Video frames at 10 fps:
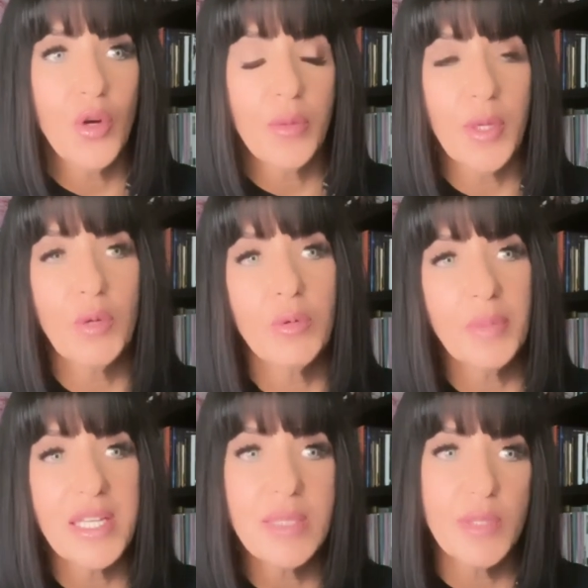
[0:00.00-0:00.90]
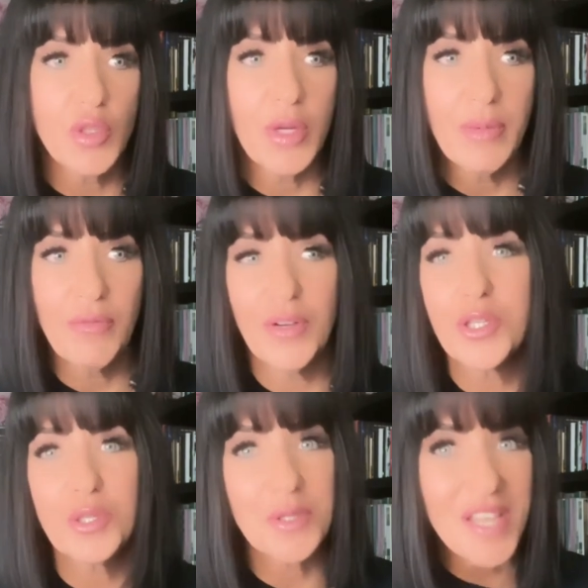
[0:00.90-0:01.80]
hormonal replacement treatment
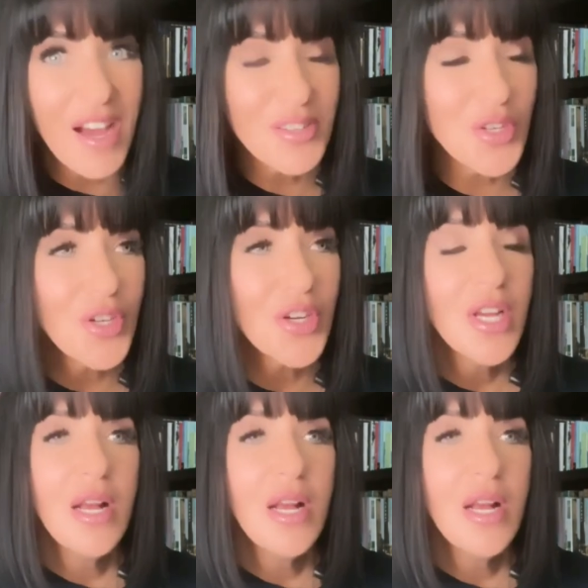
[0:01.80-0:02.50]
functional doctor.